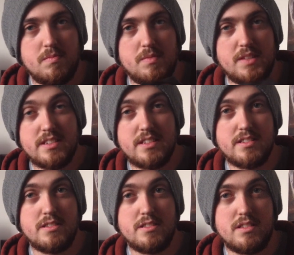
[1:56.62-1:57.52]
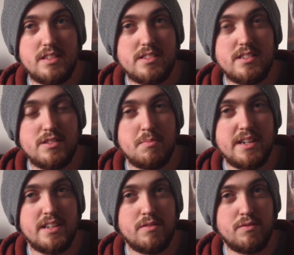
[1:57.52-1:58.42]
This is
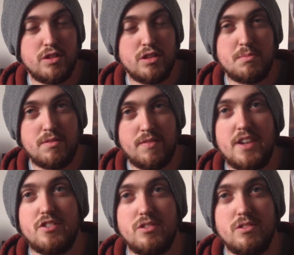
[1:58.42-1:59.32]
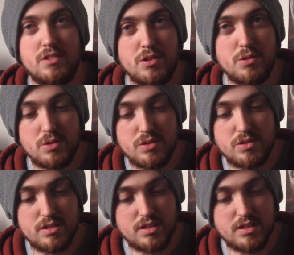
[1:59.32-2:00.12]
made for the professional use.